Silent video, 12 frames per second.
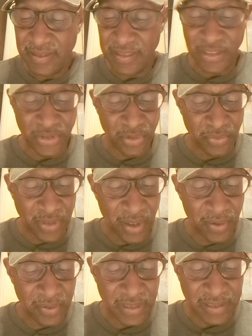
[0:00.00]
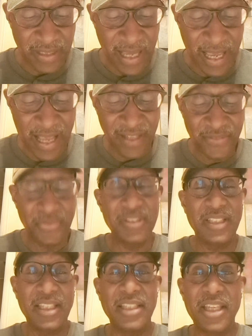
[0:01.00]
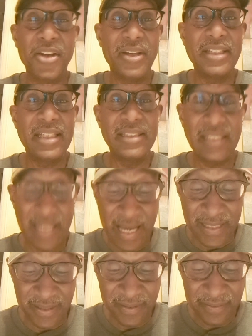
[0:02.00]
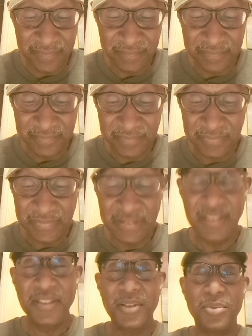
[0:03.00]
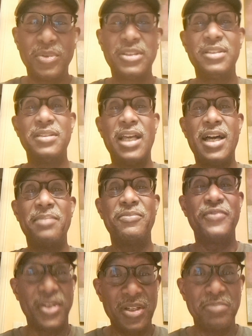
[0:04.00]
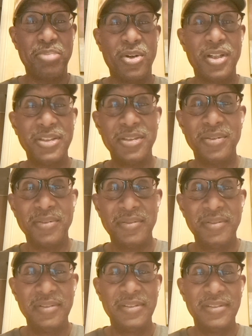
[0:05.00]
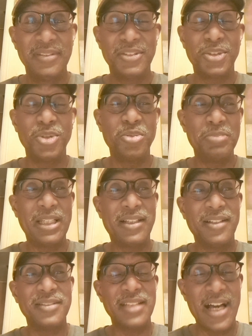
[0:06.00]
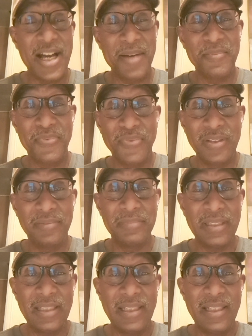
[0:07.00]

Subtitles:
Did you know that the house was in Gary, Indiana, which I'm very partial to because I'm from